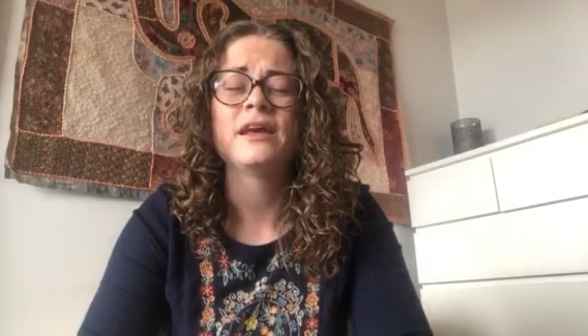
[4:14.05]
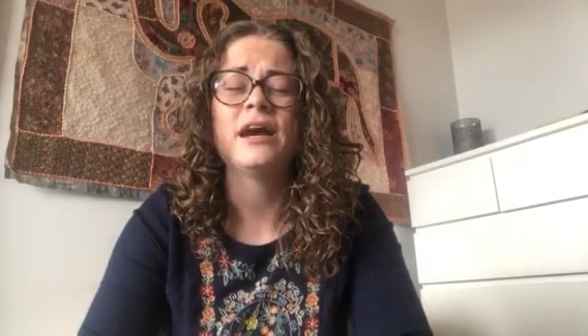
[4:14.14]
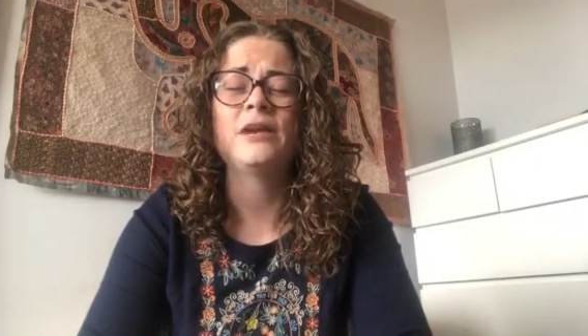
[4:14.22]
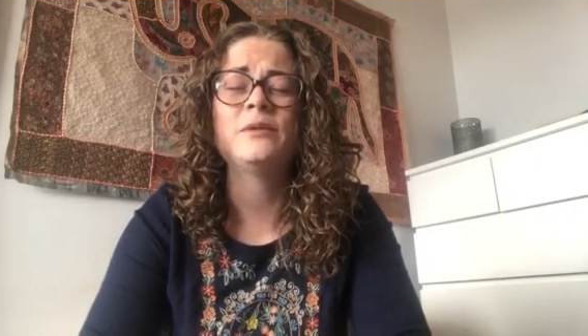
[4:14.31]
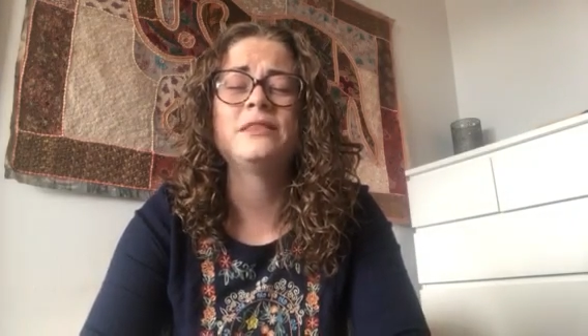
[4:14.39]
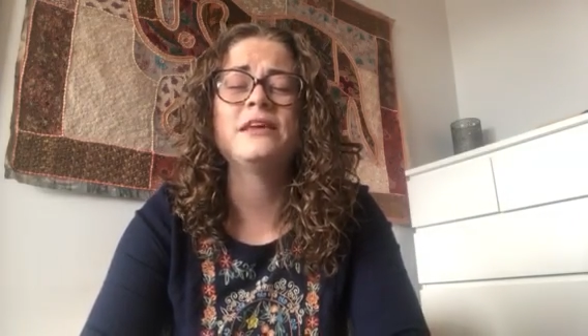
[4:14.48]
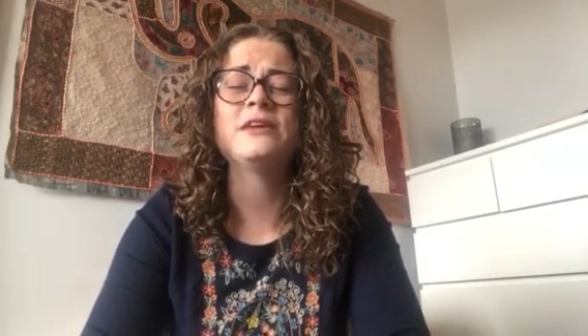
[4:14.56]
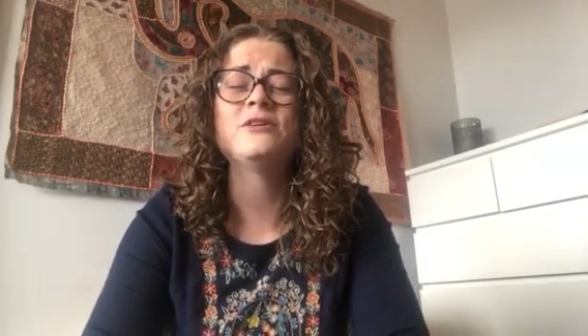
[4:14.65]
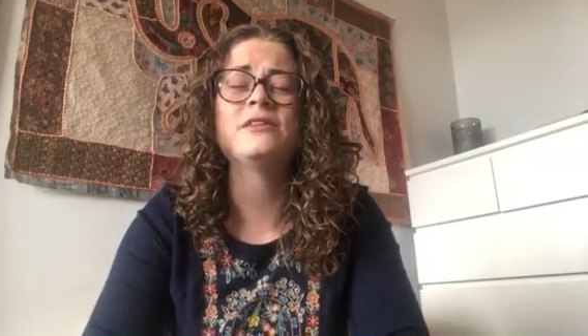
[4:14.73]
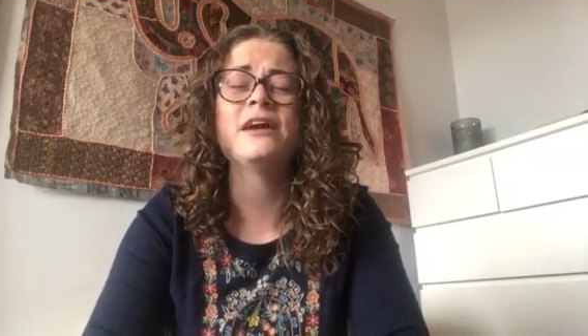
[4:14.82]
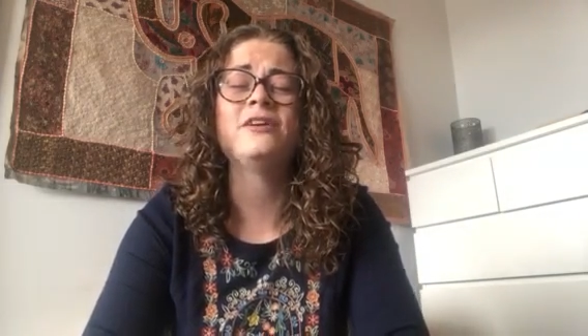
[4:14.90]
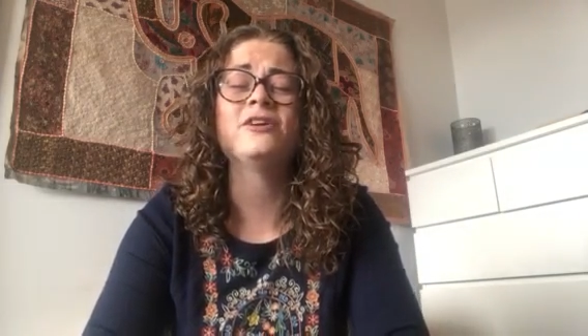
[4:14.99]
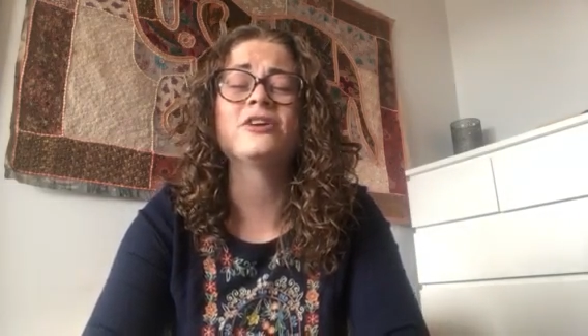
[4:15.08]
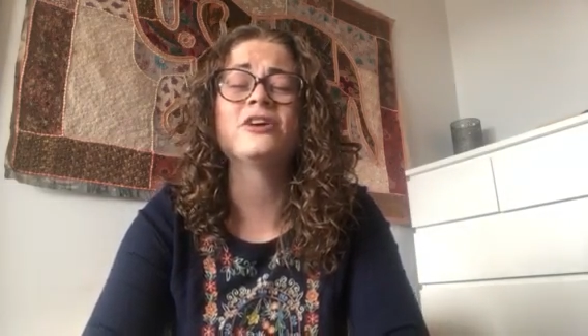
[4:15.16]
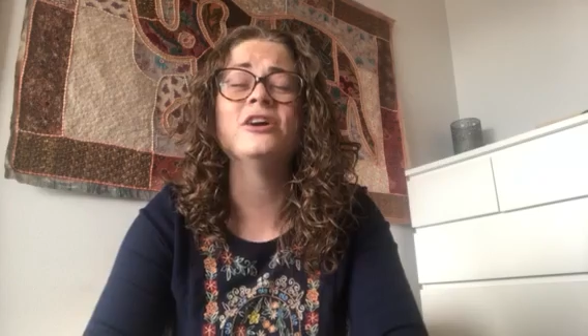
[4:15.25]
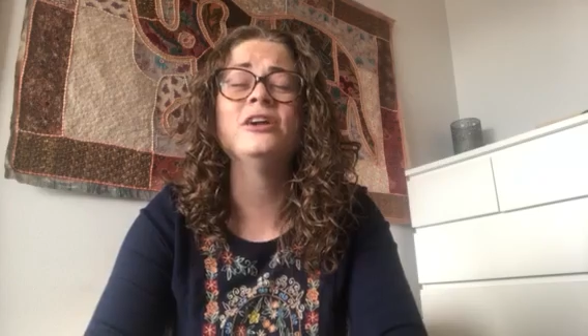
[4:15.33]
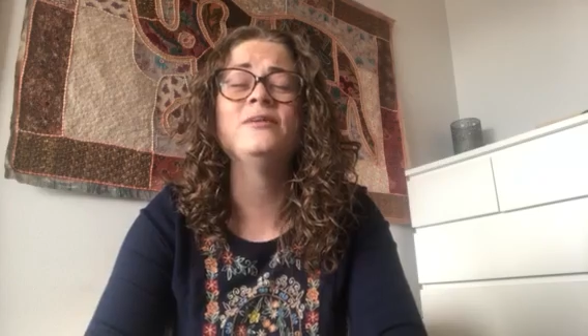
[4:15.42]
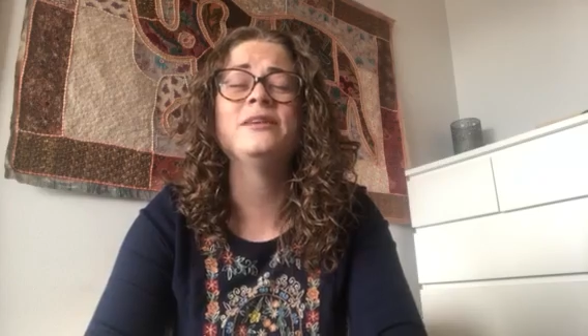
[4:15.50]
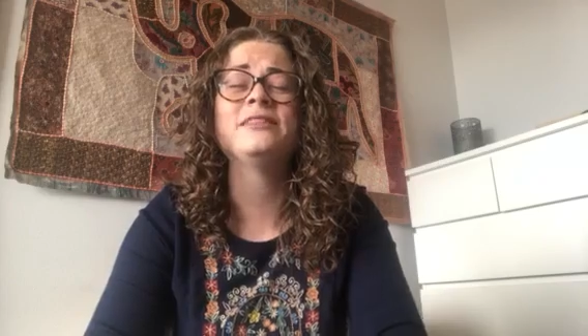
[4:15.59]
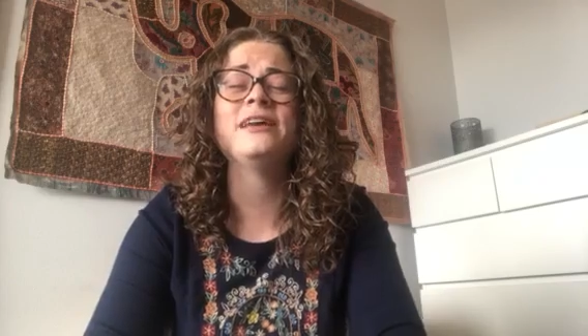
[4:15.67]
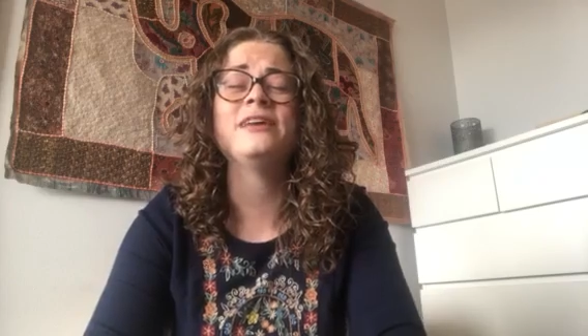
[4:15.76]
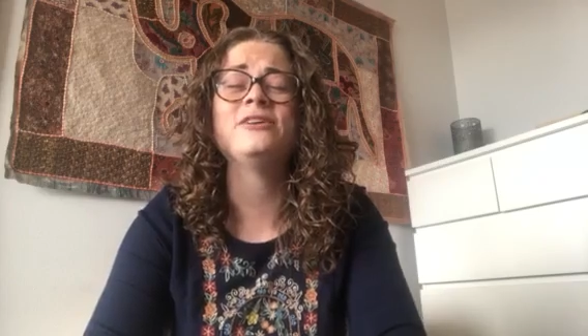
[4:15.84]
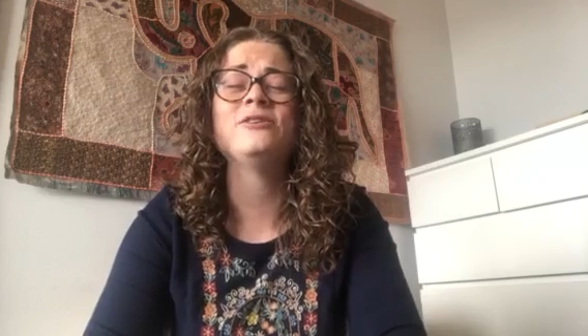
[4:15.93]
God, we thank you that you're good. We
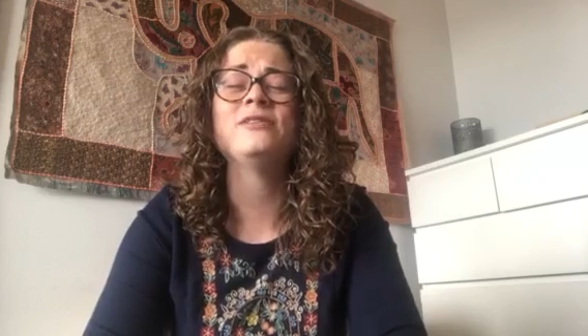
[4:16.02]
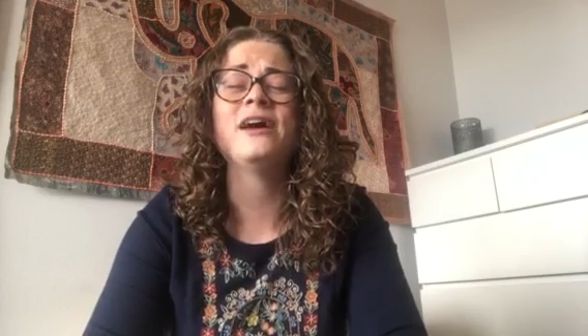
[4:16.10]
thank you